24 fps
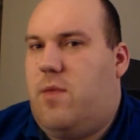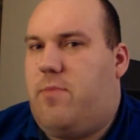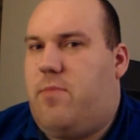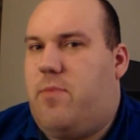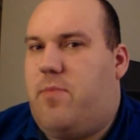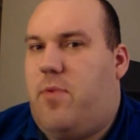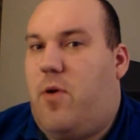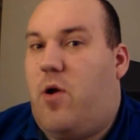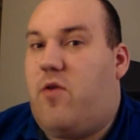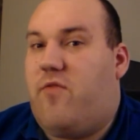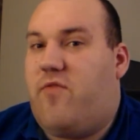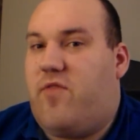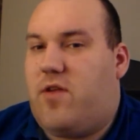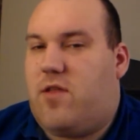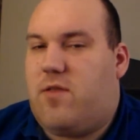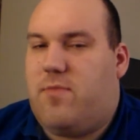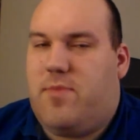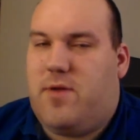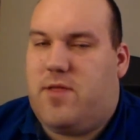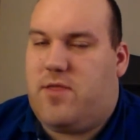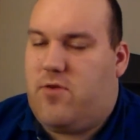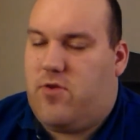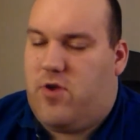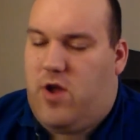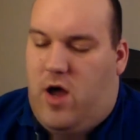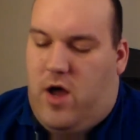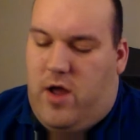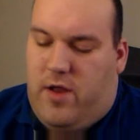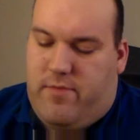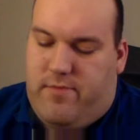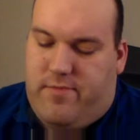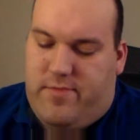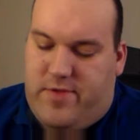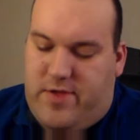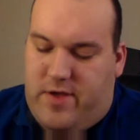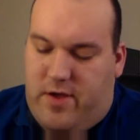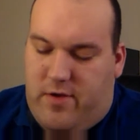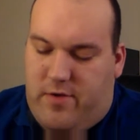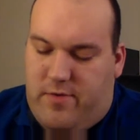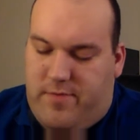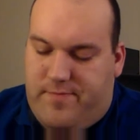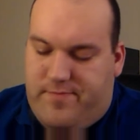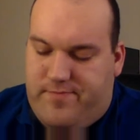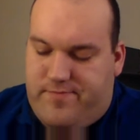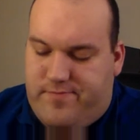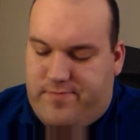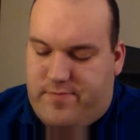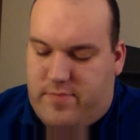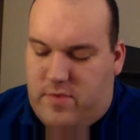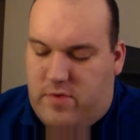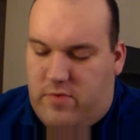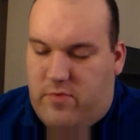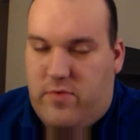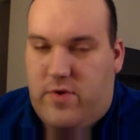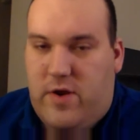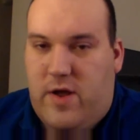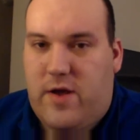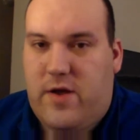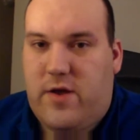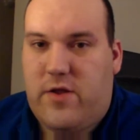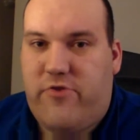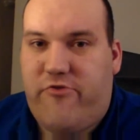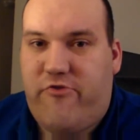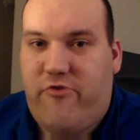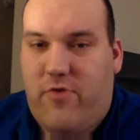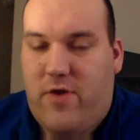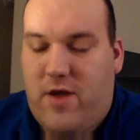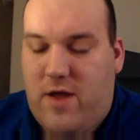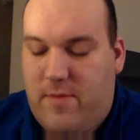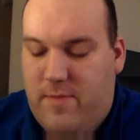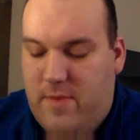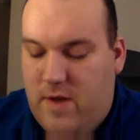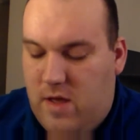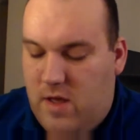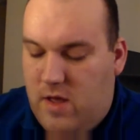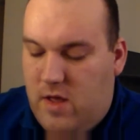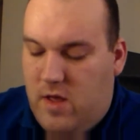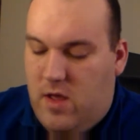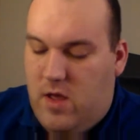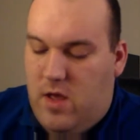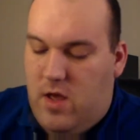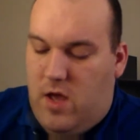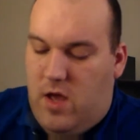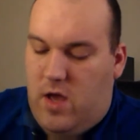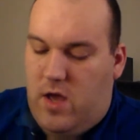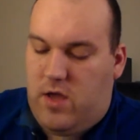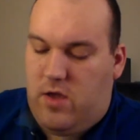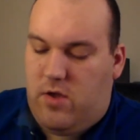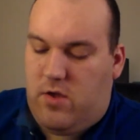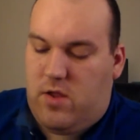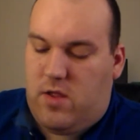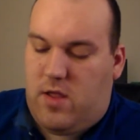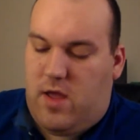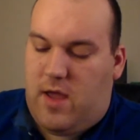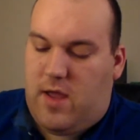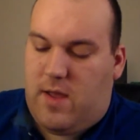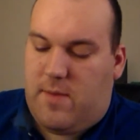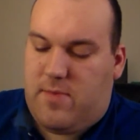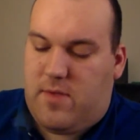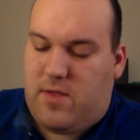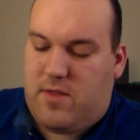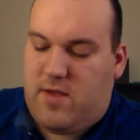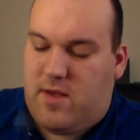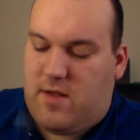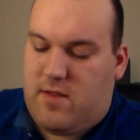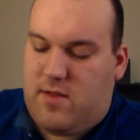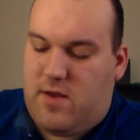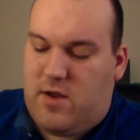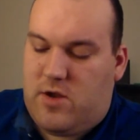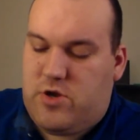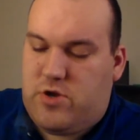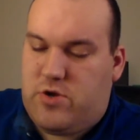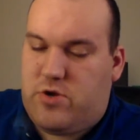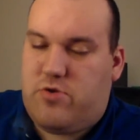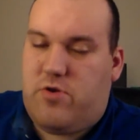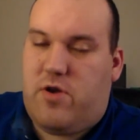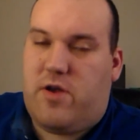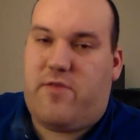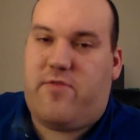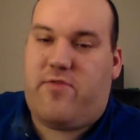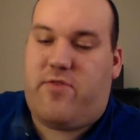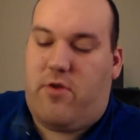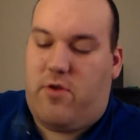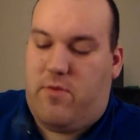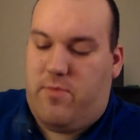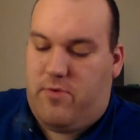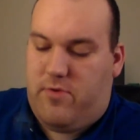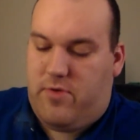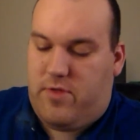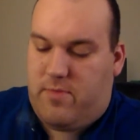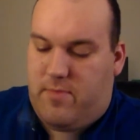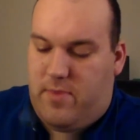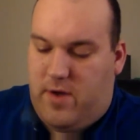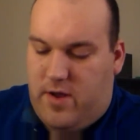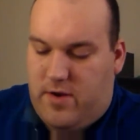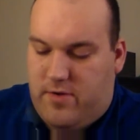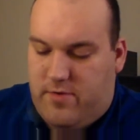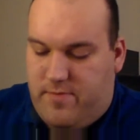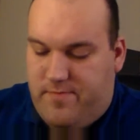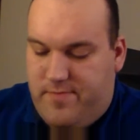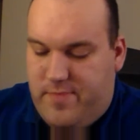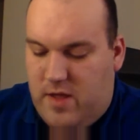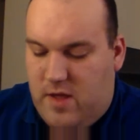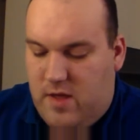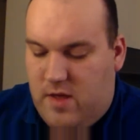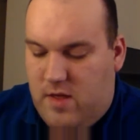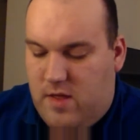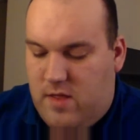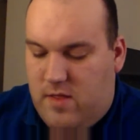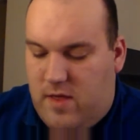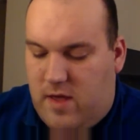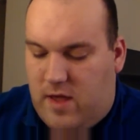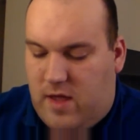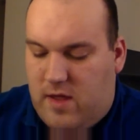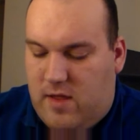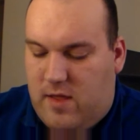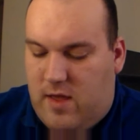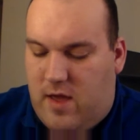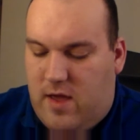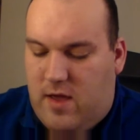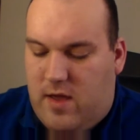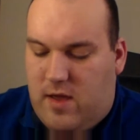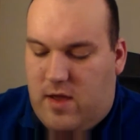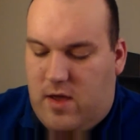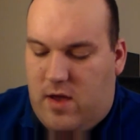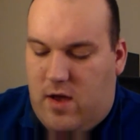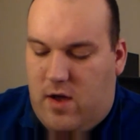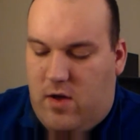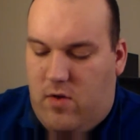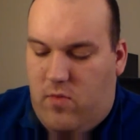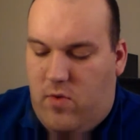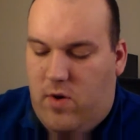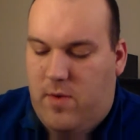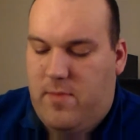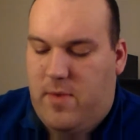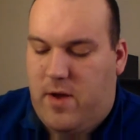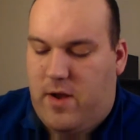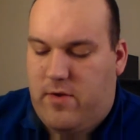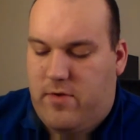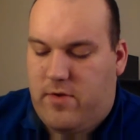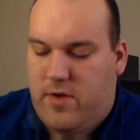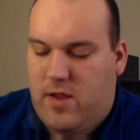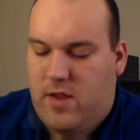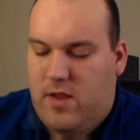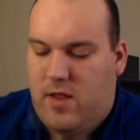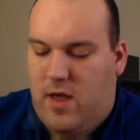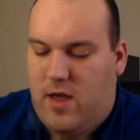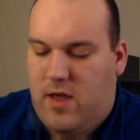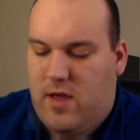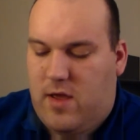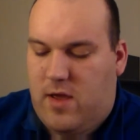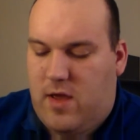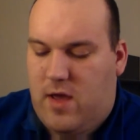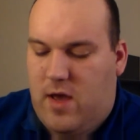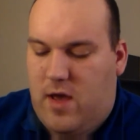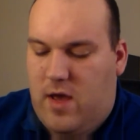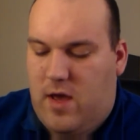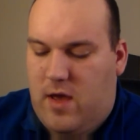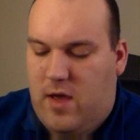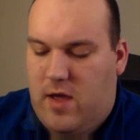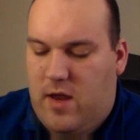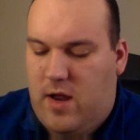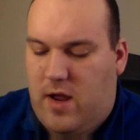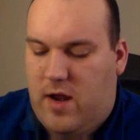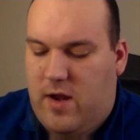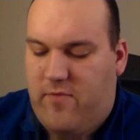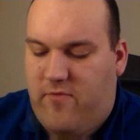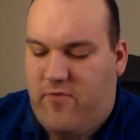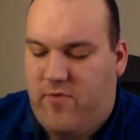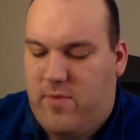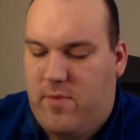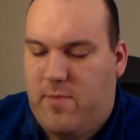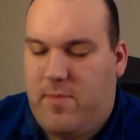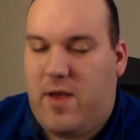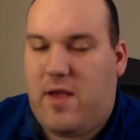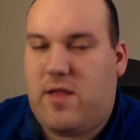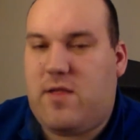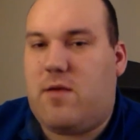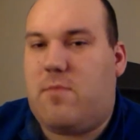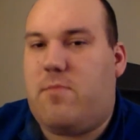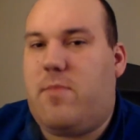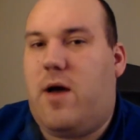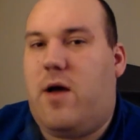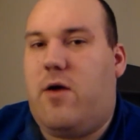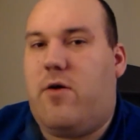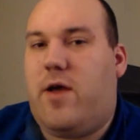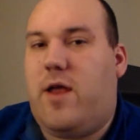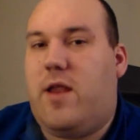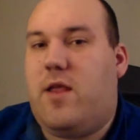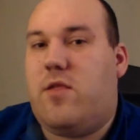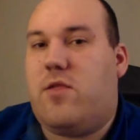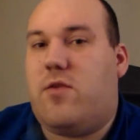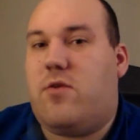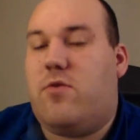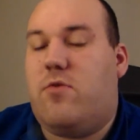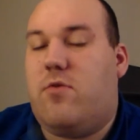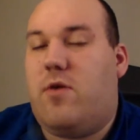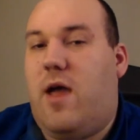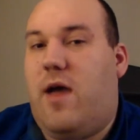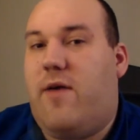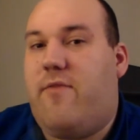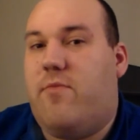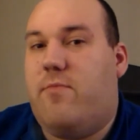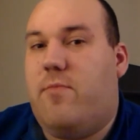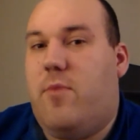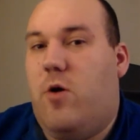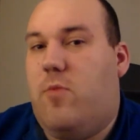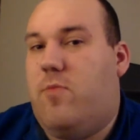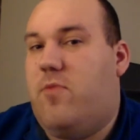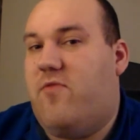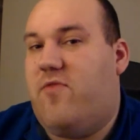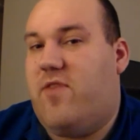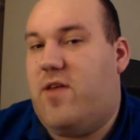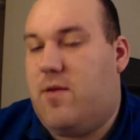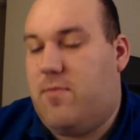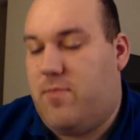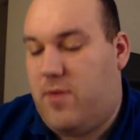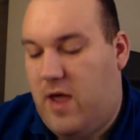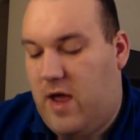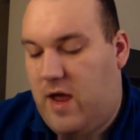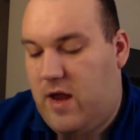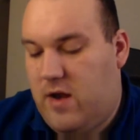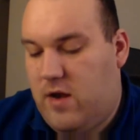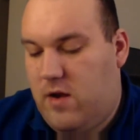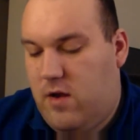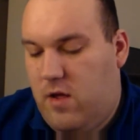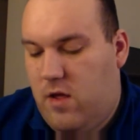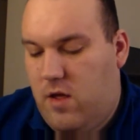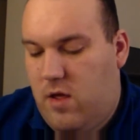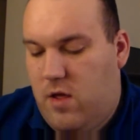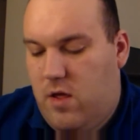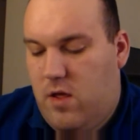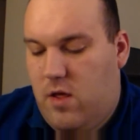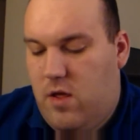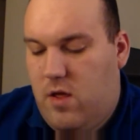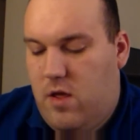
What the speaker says: that'd be perfect, but they're not. So we're not going to dream. You can take up to 6 additional strikes, 30 points a model. They can take, one model can take an item from the basic bio cannon, so you can have a mobile Venom cannon